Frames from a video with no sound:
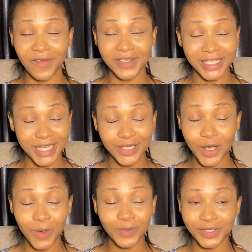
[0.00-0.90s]
seen
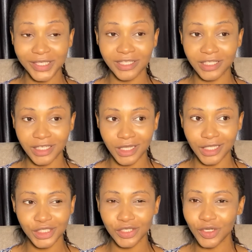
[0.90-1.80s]
do this
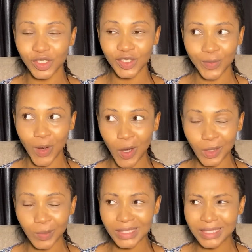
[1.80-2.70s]
challenge, they don't use powder,
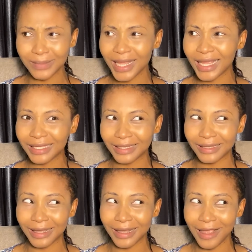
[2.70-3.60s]
but I'm like,
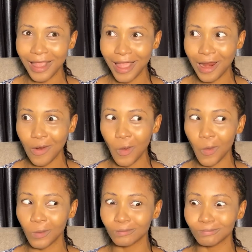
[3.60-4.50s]

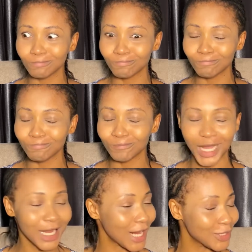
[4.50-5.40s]
hello,
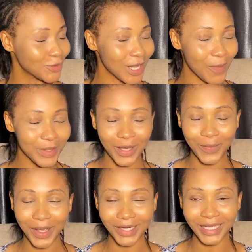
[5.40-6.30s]
can I do that without
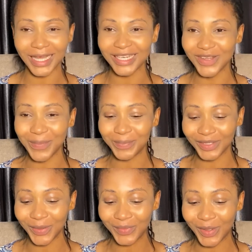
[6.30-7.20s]
powder? Nope.
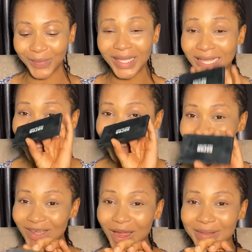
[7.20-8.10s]

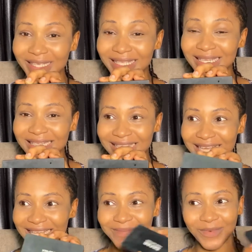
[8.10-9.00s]
So I'm using this
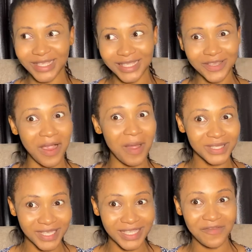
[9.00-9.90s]
kit, but still I'm
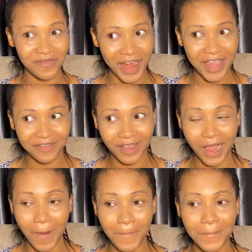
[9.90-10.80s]
still using 5
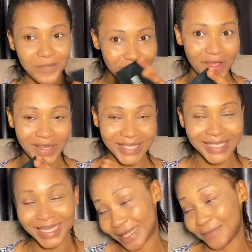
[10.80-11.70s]
products. Yeah,